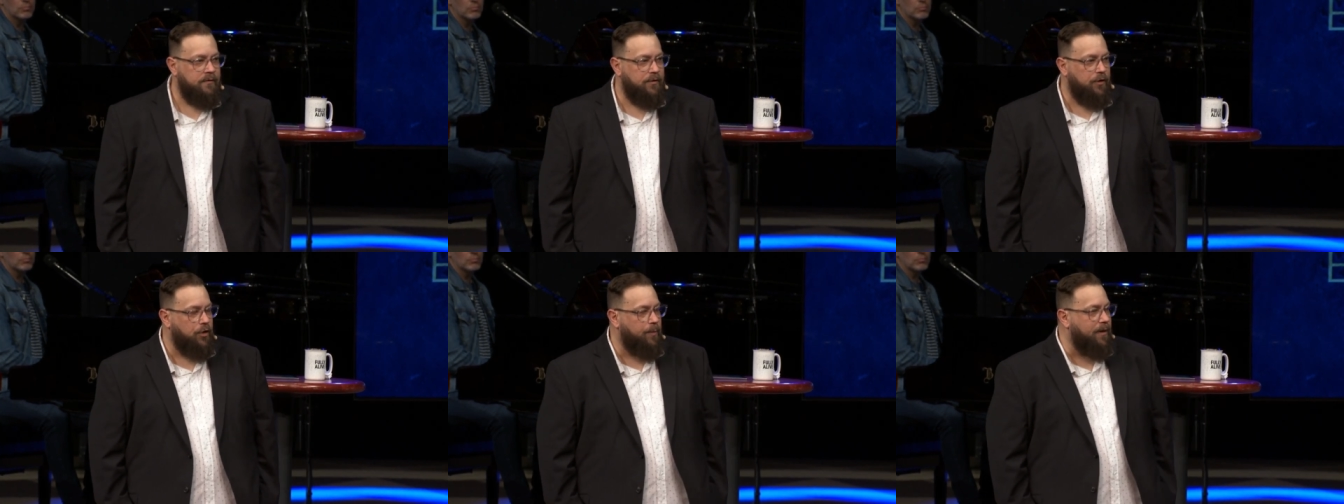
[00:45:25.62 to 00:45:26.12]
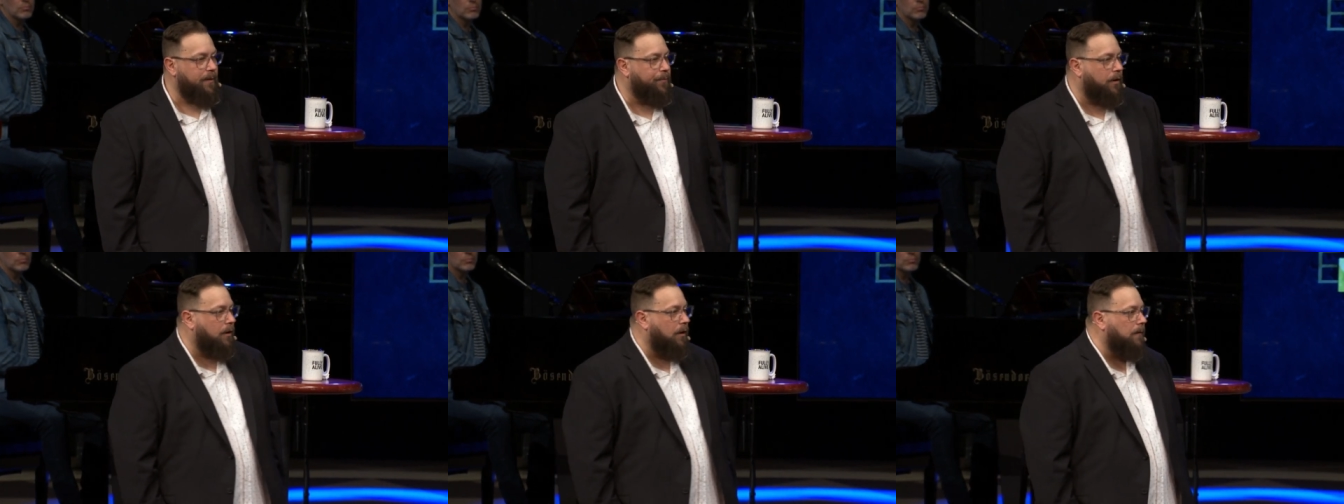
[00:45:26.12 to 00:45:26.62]
You can be a
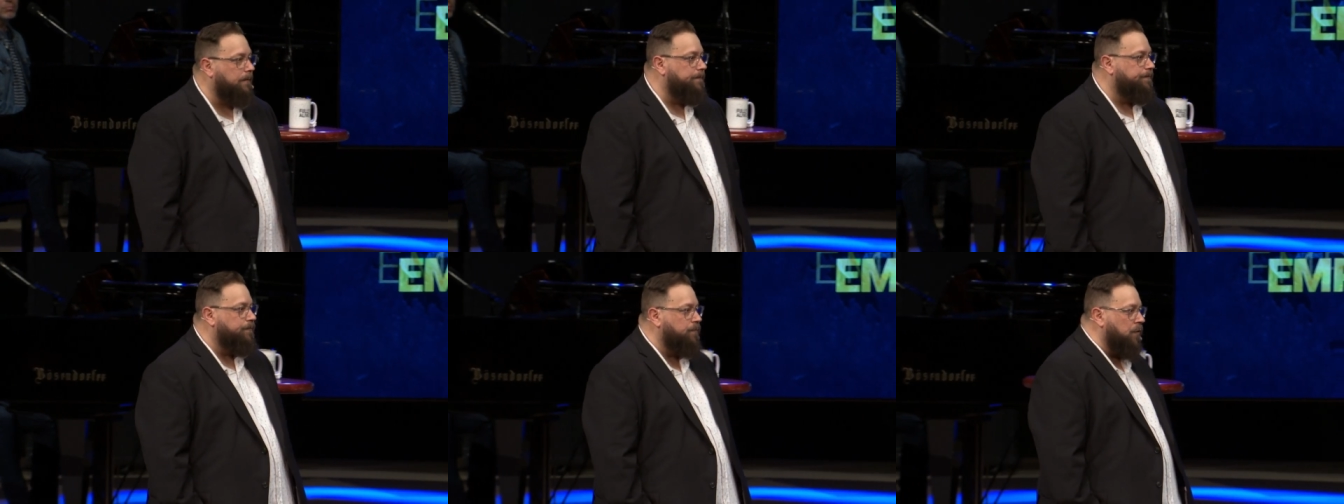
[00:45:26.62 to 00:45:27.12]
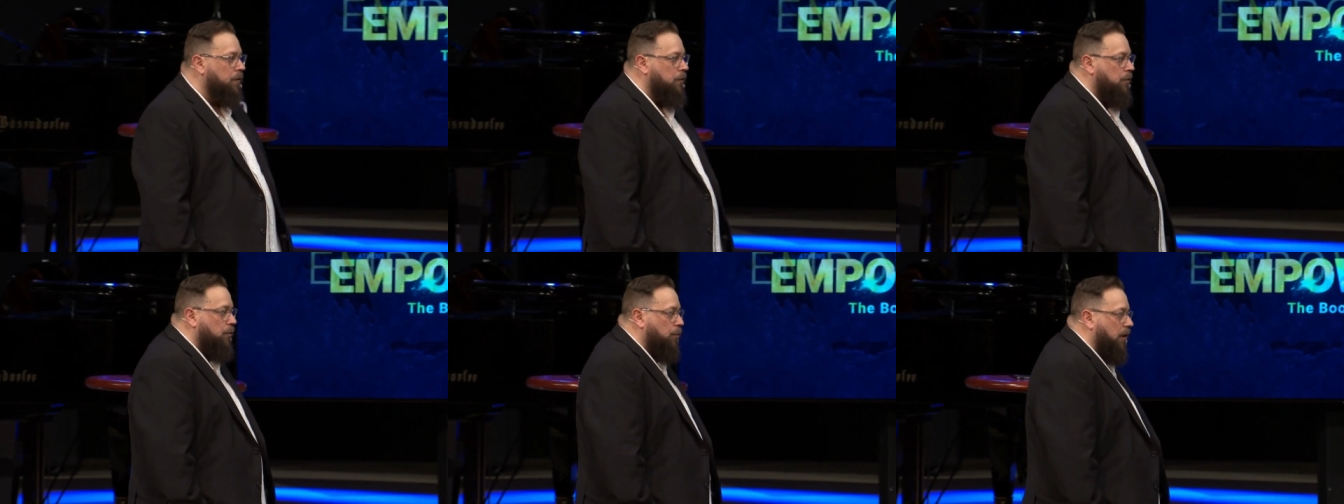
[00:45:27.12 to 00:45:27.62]
Paul
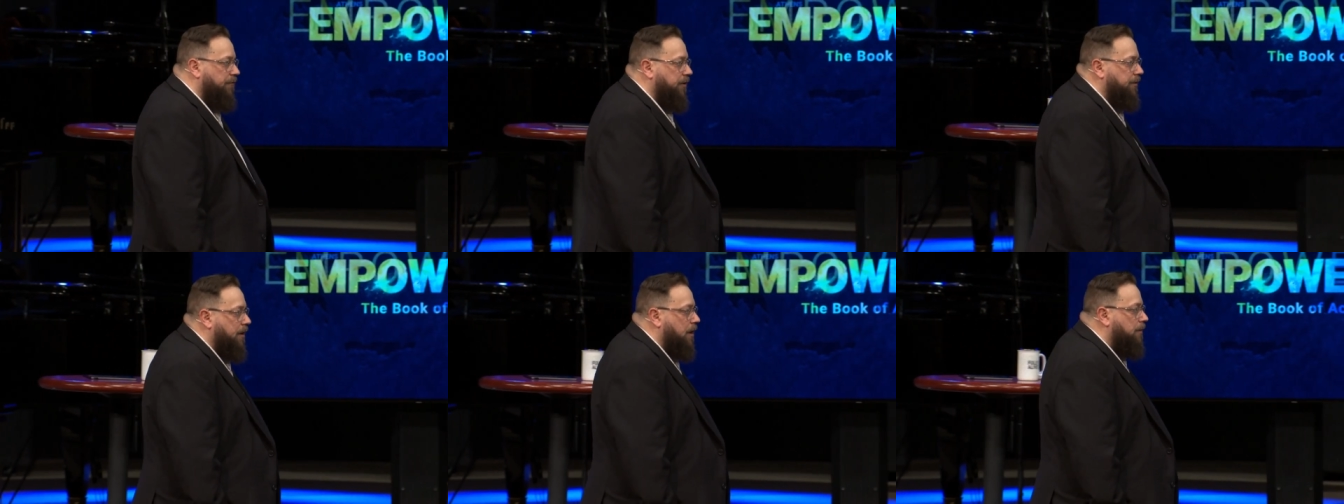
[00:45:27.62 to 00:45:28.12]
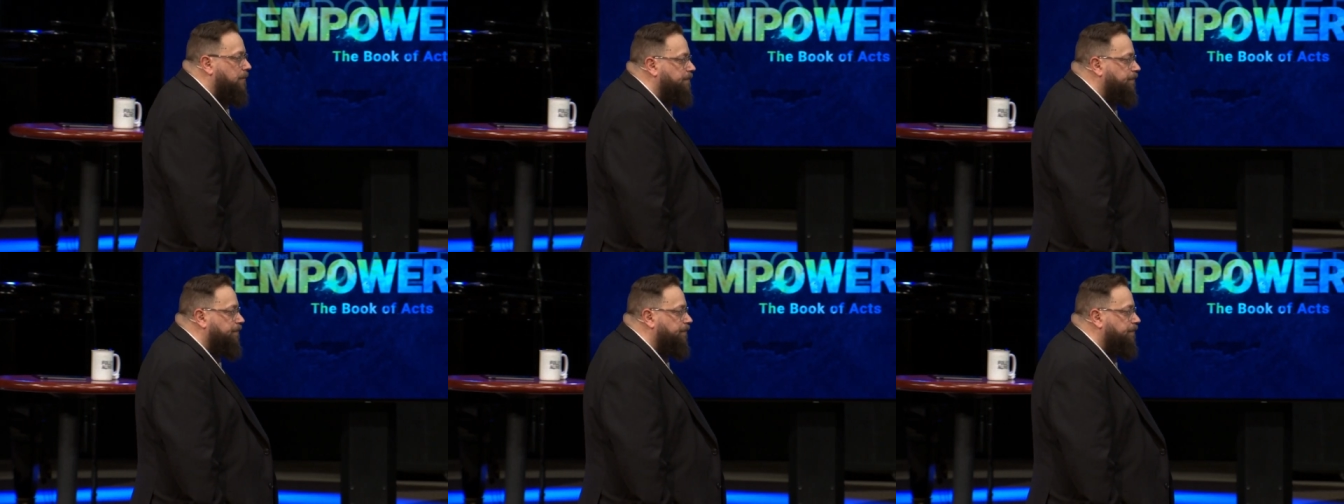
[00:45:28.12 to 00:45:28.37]
wherever you go.